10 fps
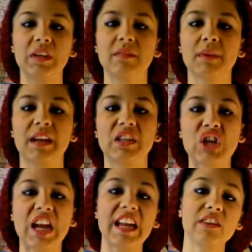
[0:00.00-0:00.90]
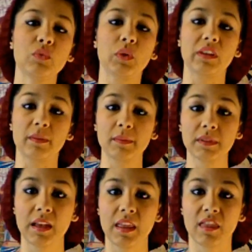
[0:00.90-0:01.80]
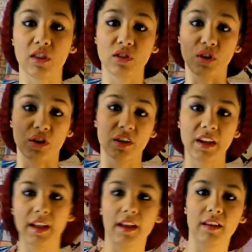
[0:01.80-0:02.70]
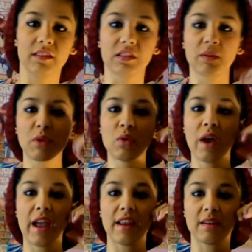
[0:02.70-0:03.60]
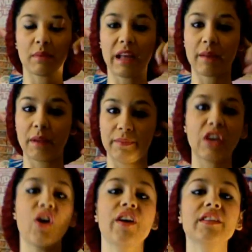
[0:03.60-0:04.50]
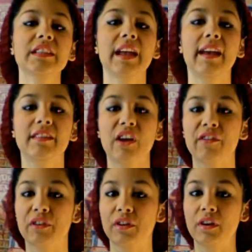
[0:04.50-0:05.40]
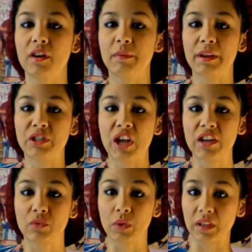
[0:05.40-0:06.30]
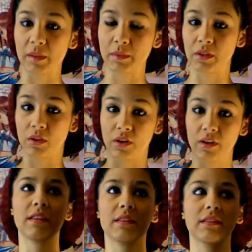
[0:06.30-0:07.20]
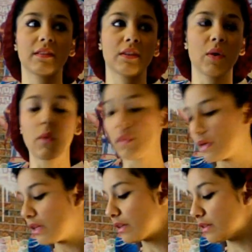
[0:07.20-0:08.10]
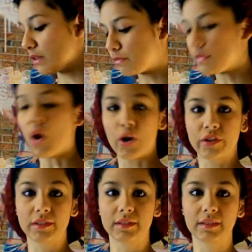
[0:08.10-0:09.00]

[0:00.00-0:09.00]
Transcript: written by J.H. Williams III and W. Hayden Blackman. The art and cover are by J.H. Williams III, so he does the art